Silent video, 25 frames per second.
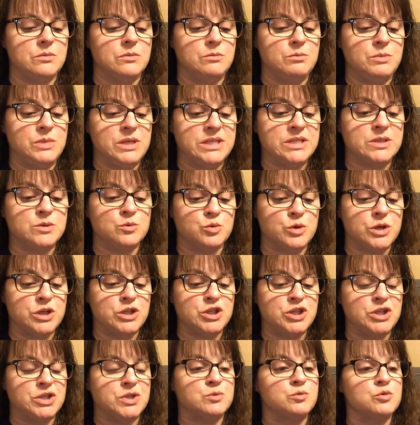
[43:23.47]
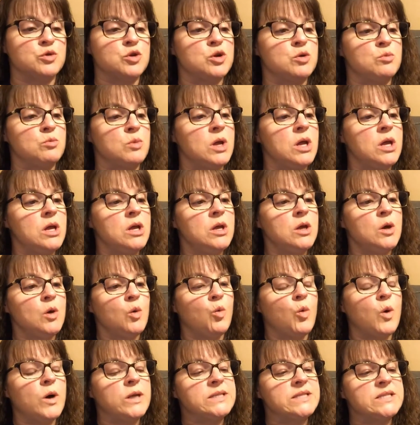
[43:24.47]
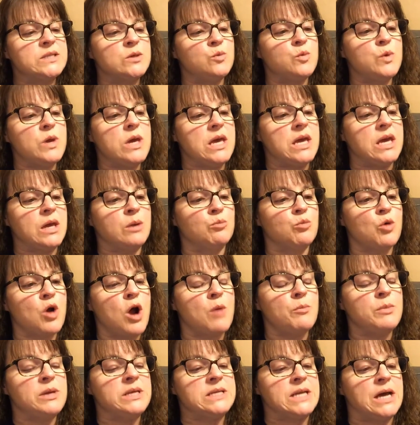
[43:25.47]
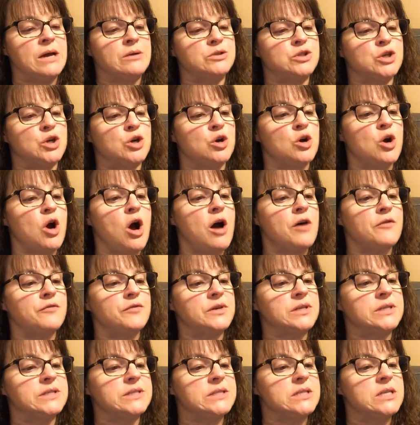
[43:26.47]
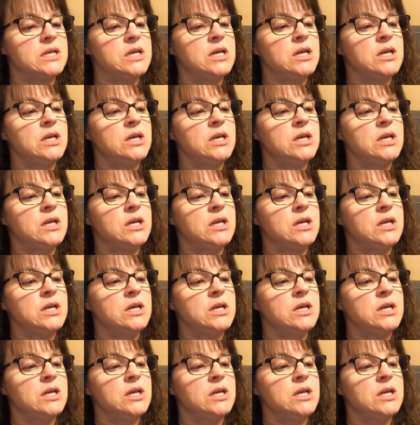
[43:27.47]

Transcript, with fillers: Ms. Rich's room once a week and brought me down to her office.